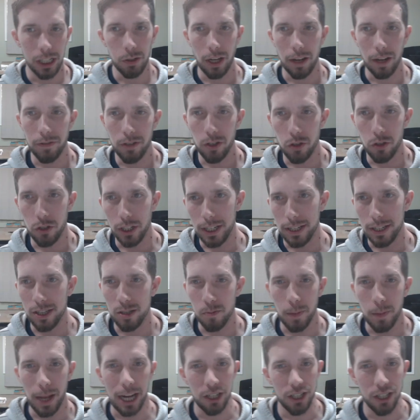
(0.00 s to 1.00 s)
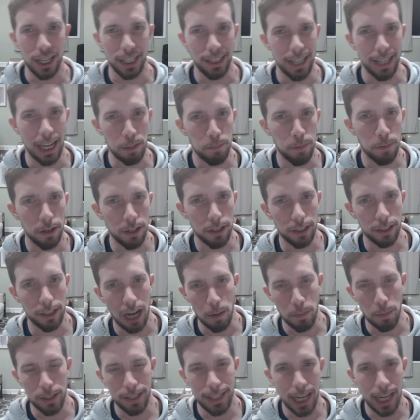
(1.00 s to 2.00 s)
If you did, smash that like button,
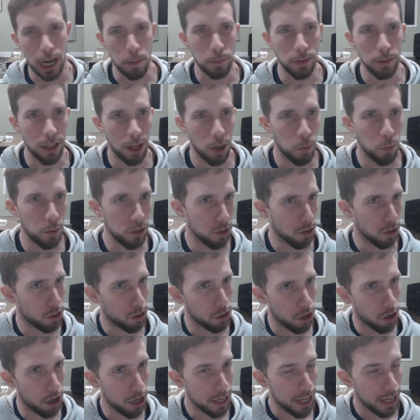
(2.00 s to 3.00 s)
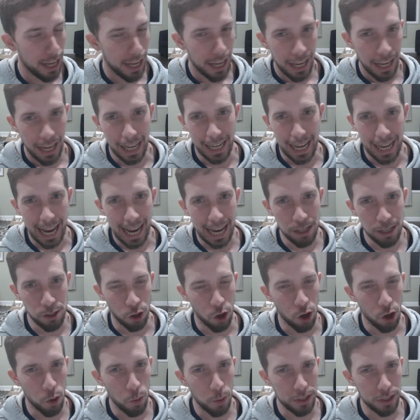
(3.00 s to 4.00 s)
comment down below what you thought. And as
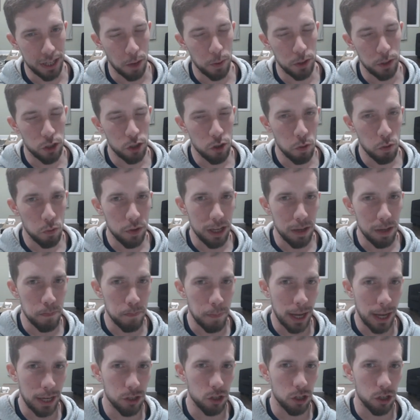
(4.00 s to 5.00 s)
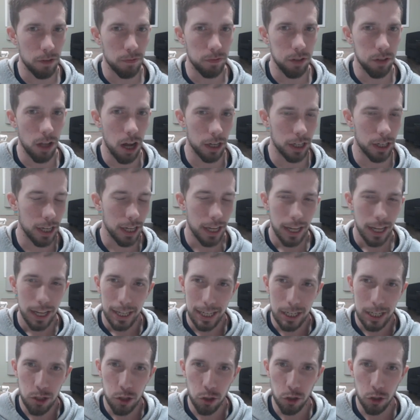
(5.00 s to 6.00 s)
always, I wish you the best of luck
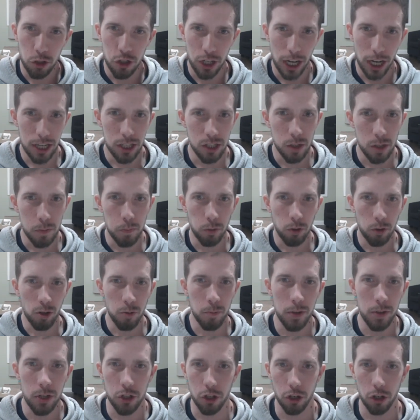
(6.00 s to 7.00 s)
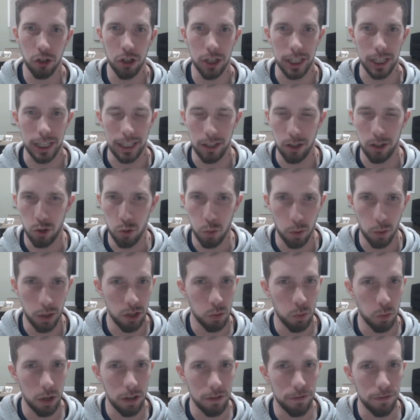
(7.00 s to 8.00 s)
in your chess improvement journey in
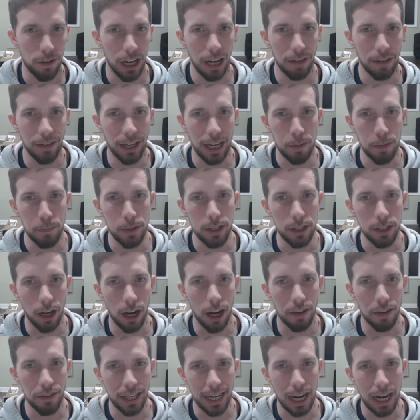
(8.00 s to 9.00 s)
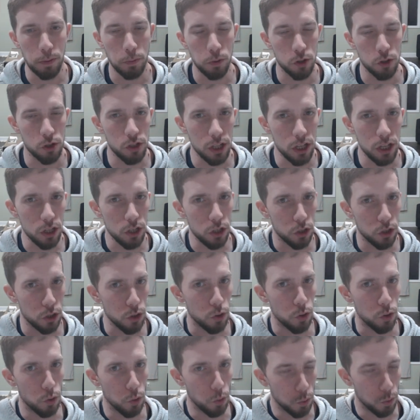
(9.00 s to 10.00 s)
2025 and beyond. And I will see
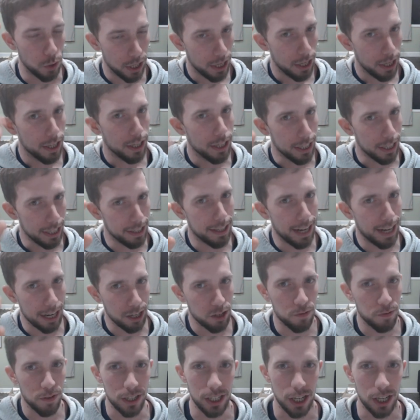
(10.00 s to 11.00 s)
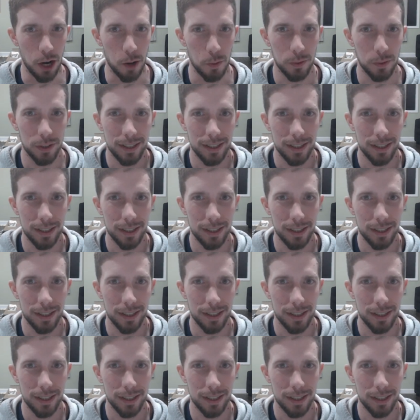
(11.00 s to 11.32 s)
you in the next video.